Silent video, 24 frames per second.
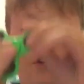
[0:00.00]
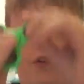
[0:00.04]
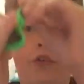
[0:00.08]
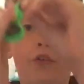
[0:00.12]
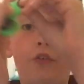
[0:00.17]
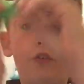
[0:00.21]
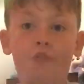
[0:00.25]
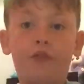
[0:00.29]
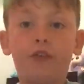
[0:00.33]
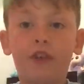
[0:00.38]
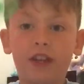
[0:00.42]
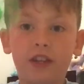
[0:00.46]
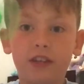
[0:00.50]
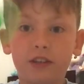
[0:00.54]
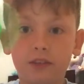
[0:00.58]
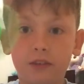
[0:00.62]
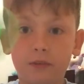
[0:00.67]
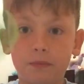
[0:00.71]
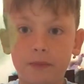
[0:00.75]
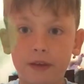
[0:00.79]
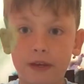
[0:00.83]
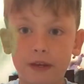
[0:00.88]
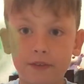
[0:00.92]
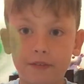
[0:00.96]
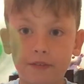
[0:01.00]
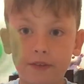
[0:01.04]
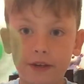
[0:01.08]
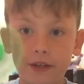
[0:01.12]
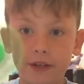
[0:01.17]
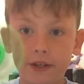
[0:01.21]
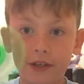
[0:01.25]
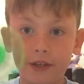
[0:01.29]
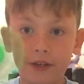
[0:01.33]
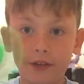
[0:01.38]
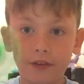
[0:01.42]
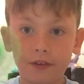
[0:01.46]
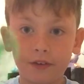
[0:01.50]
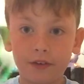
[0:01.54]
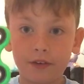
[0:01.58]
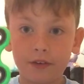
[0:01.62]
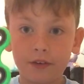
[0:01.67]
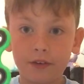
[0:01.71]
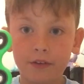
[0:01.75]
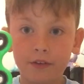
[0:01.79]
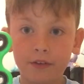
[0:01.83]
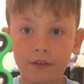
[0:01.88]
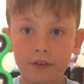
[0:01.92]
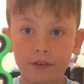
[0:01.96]
fidget spinner video.
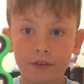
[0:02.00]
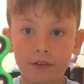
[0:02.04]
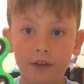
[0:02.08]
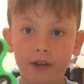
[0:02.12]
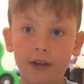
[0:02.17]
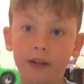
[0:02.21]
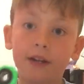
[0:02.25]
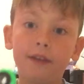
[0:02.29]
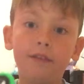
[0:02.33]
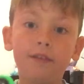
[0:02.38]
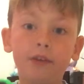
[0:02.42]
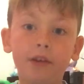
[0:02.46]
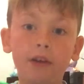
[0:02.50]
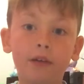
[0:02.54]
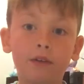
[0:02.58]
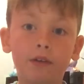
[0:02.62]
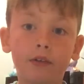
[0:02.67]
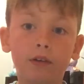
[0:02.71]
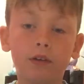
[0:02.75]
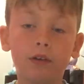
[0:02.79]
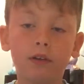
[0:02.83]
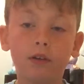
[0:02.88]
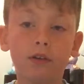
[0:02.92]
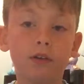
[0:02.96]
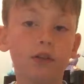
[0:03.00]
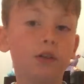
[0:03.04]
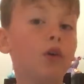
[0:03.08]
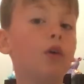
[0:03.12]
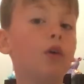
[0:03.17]
And if you haven't looked